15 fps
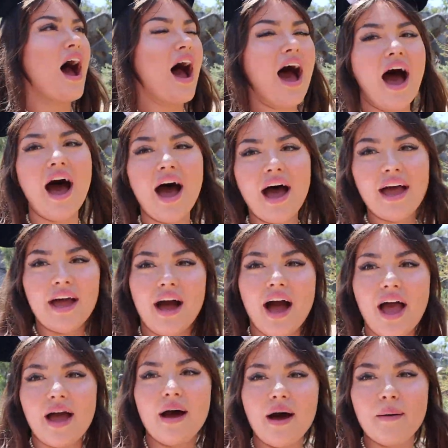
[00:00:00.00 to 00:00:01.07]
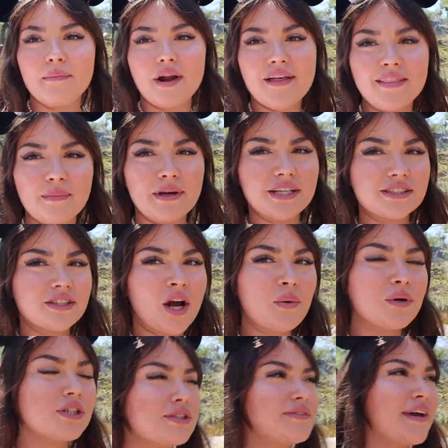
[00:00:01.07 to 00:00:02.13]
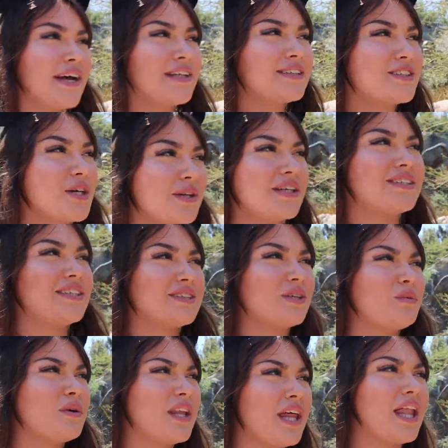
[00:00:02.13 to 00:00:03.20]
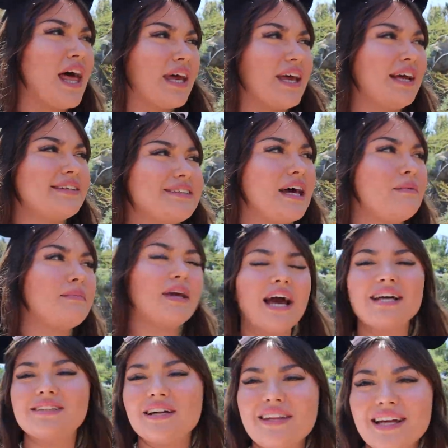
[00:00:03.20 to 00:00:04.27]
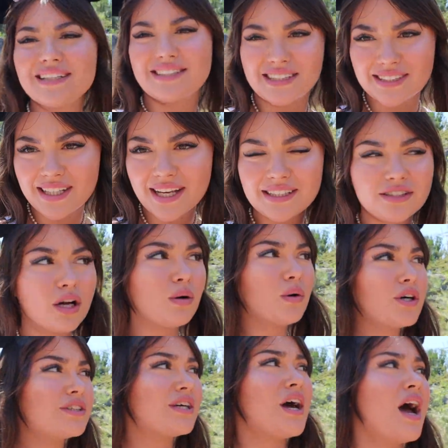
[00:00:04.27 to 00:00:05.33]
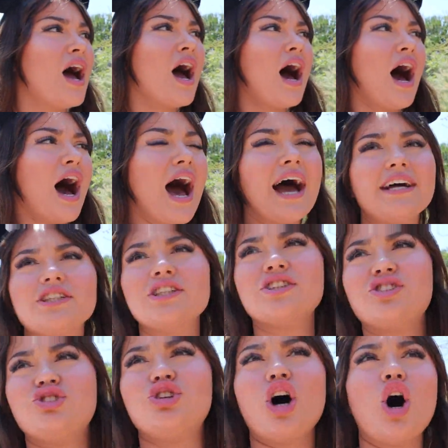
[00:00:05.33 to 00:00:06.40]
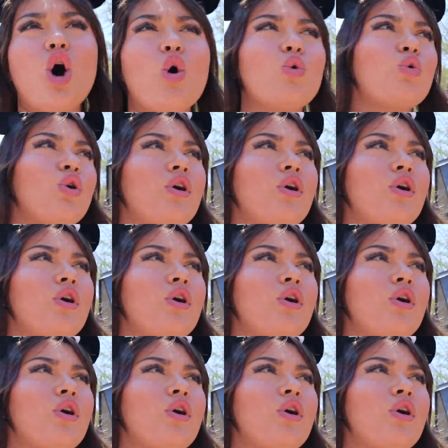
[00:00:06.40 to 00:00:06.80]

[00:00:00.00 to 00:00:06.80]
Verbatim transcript: I am not the biggest Star Wars fan, so this doesn't really like excite me. It's not that I dislike Star Wars. I just don't,